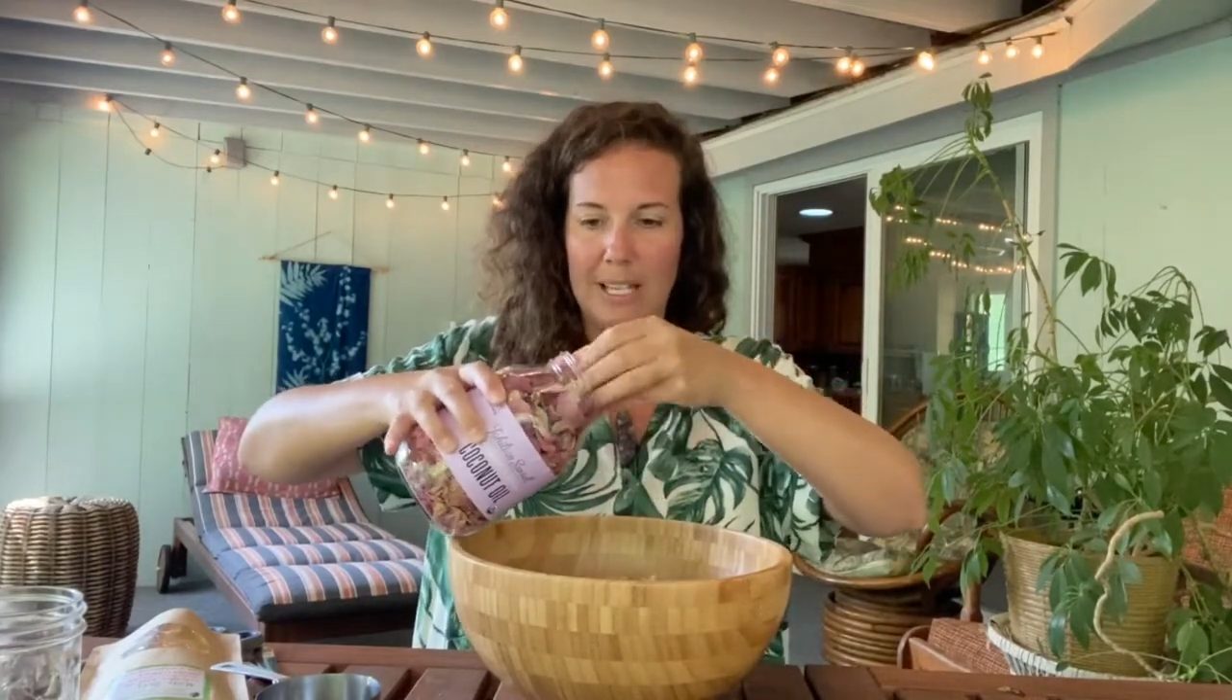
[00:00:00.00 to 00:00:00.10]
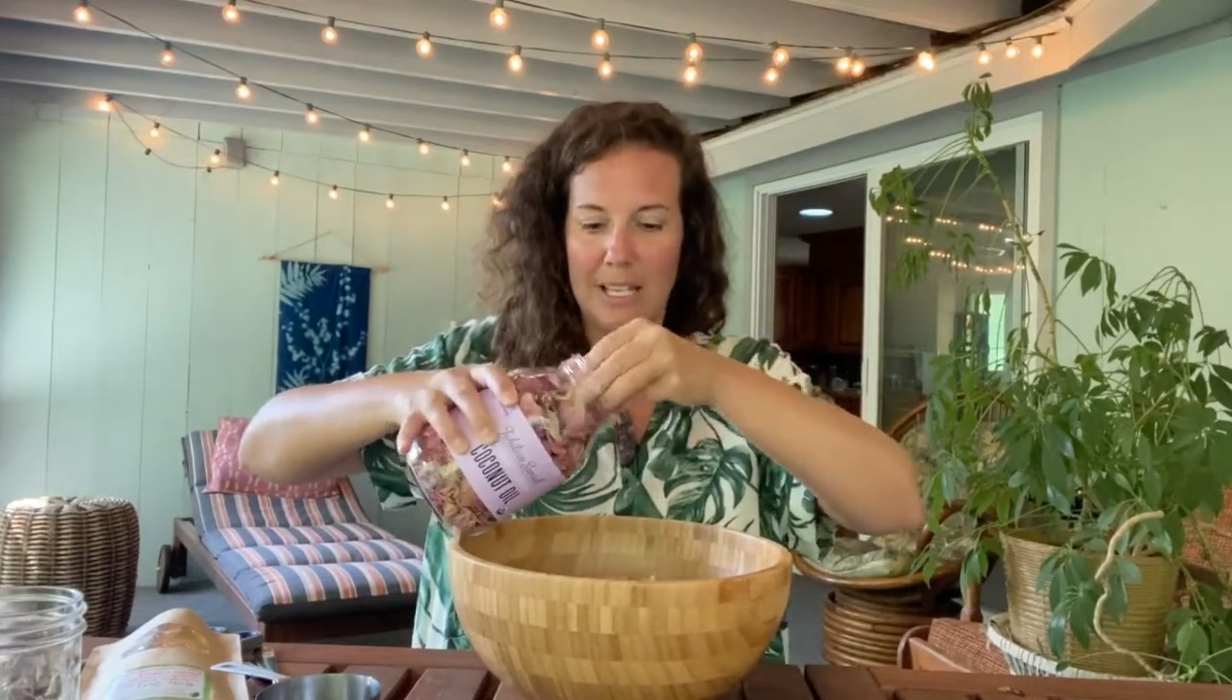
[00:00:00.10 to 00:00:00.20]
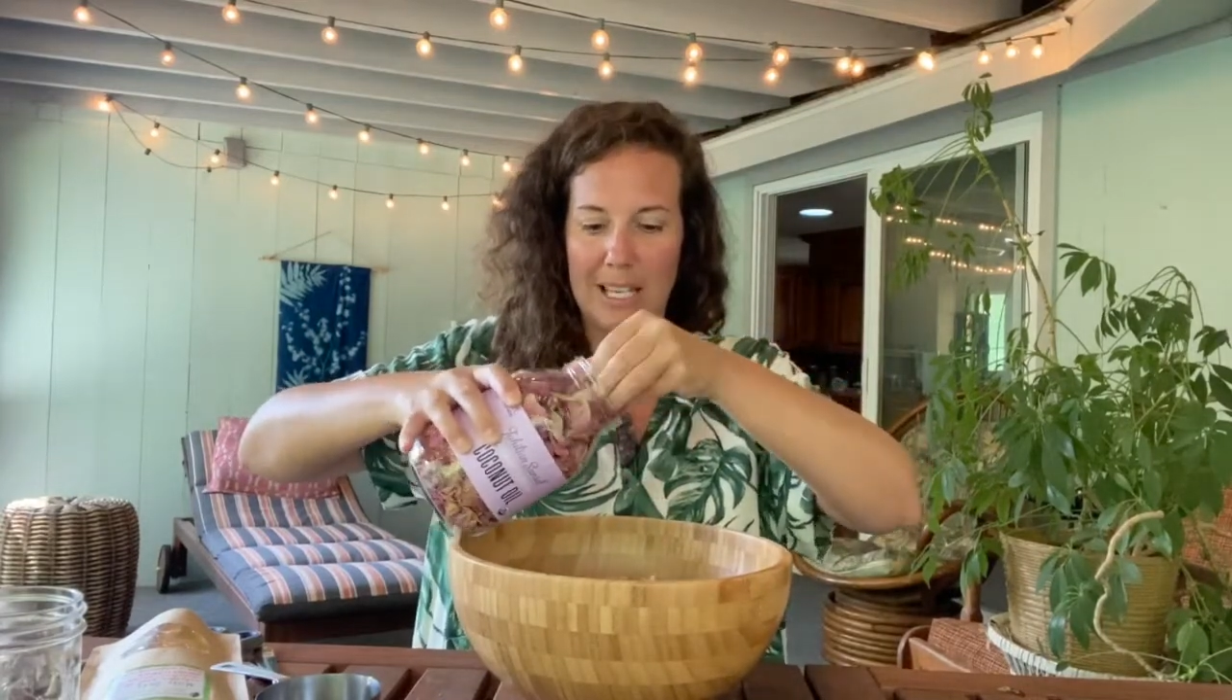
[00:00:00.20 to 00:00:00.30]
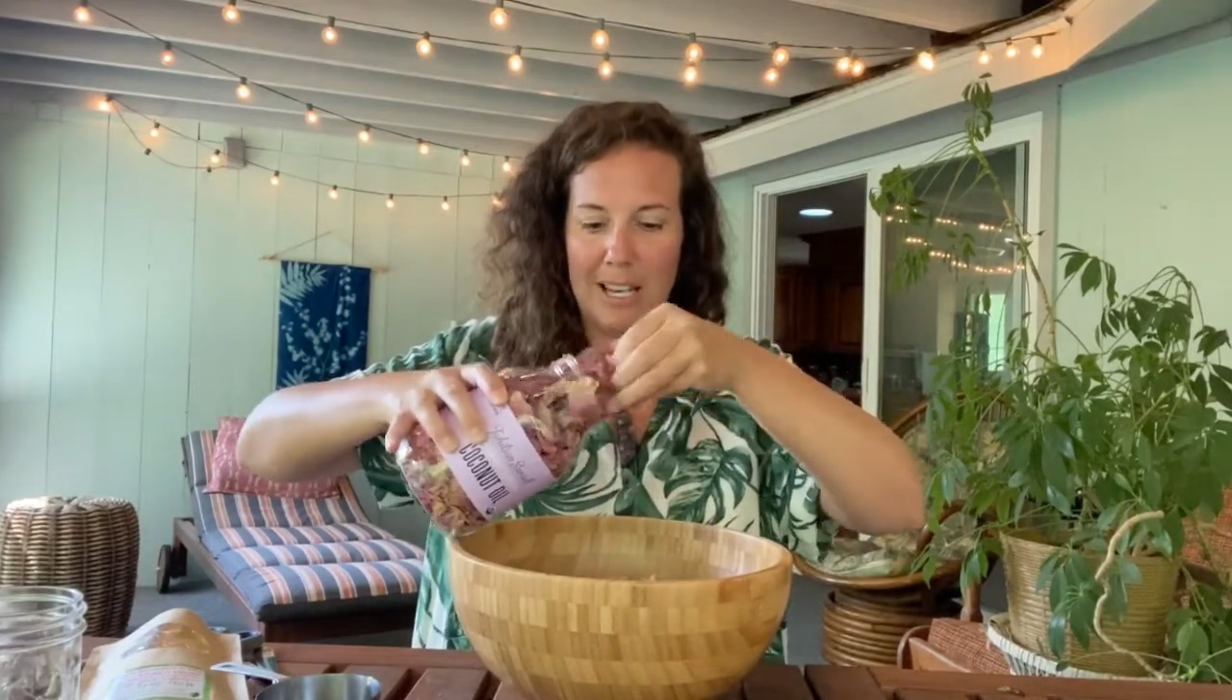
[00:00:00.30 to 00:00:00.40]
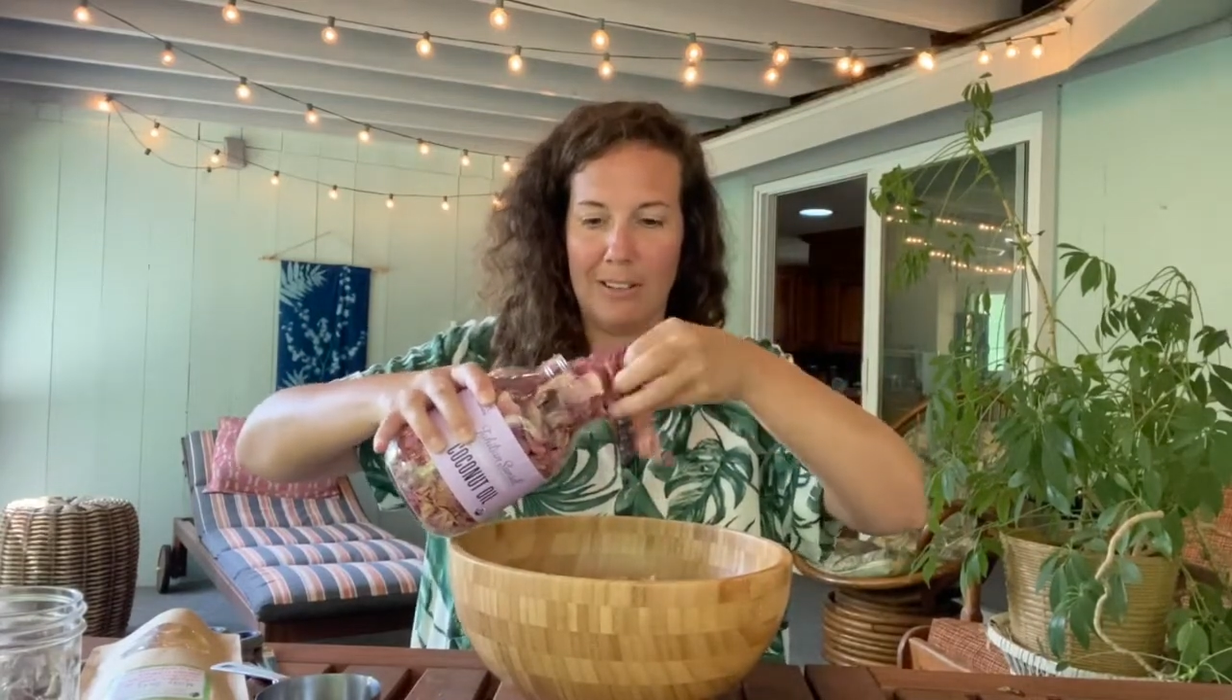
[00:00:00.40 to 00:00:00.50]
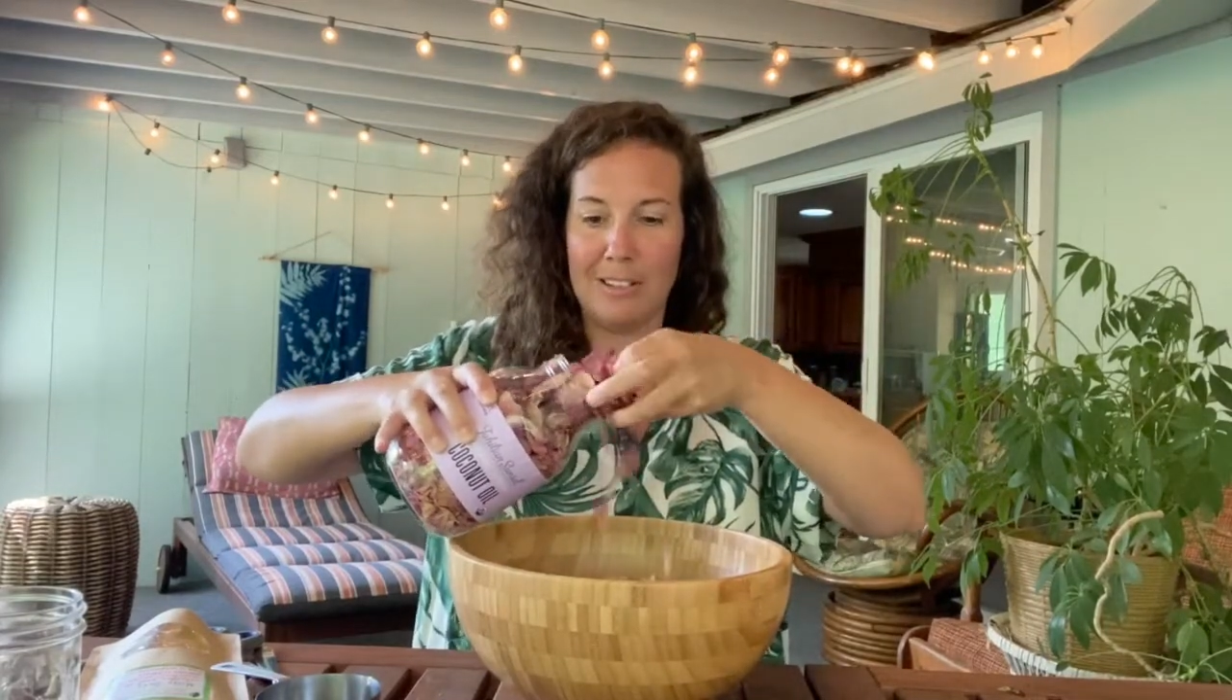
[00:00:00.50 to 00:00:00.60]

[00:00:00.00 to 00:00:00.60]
in here.